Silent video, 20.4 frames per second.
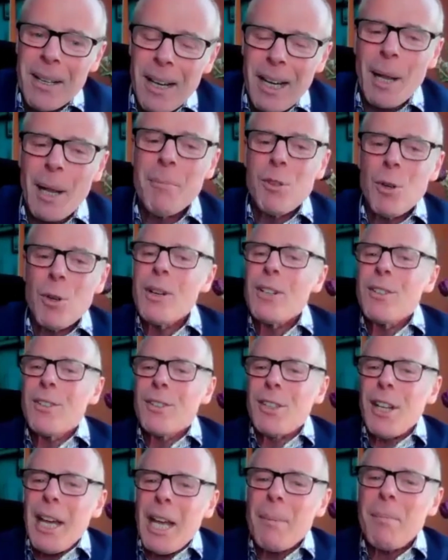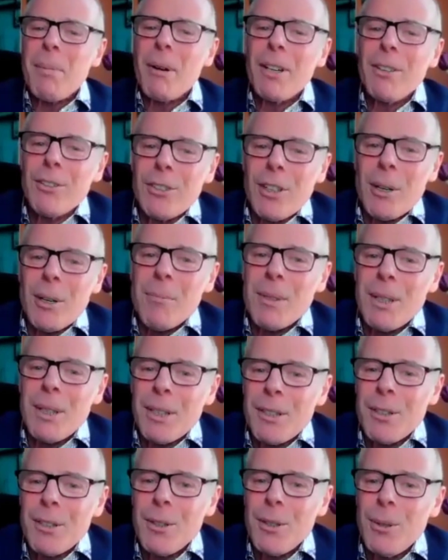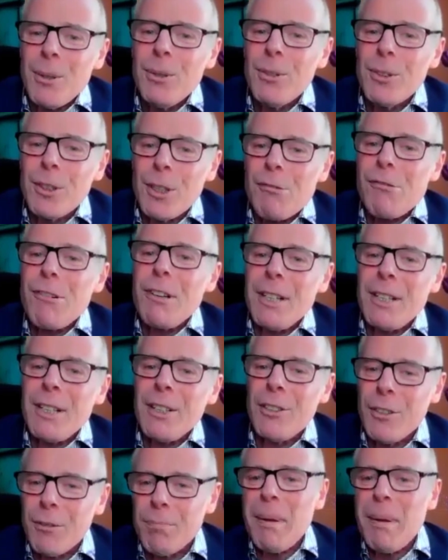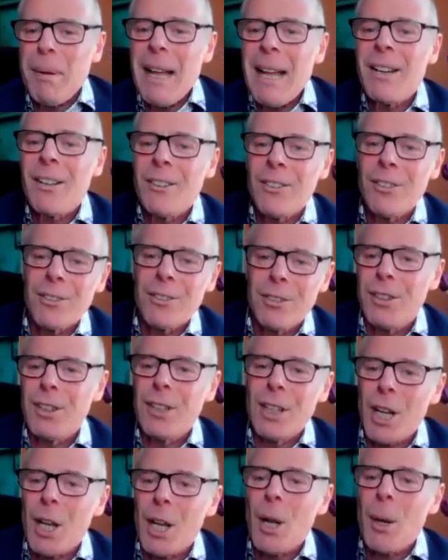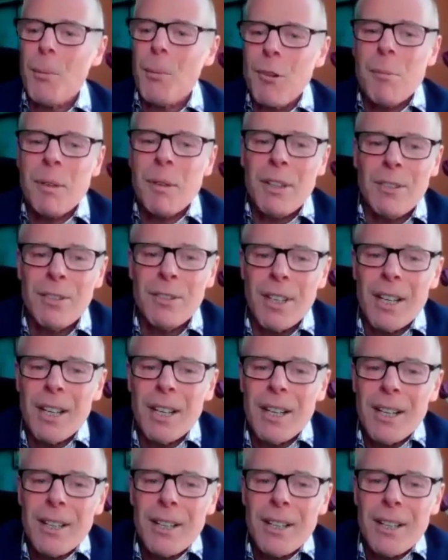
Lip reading: And I'm joined today by someone whose career spans the globe, from his